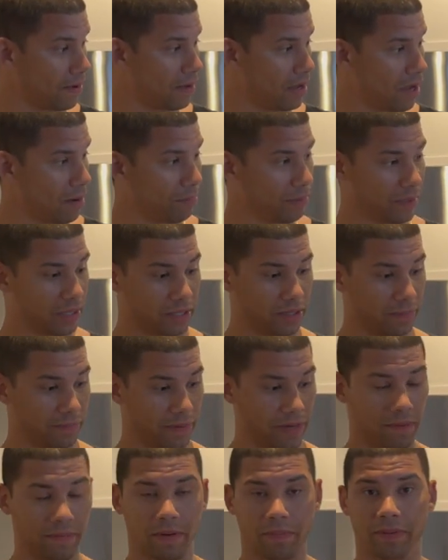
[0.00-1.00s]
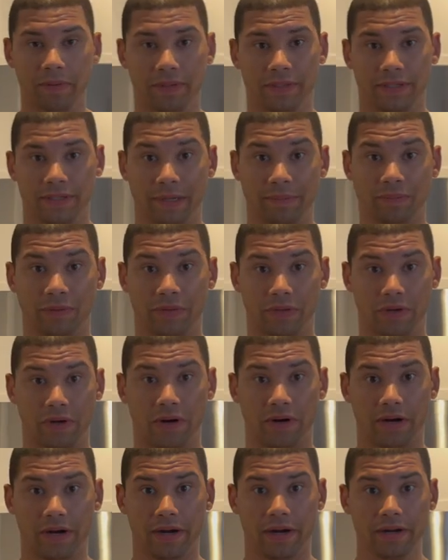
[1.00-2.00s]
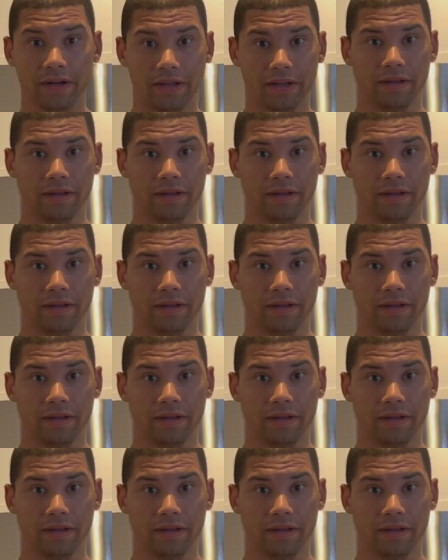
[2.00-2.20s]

I'll put a clip here. I'm going to put this up to the car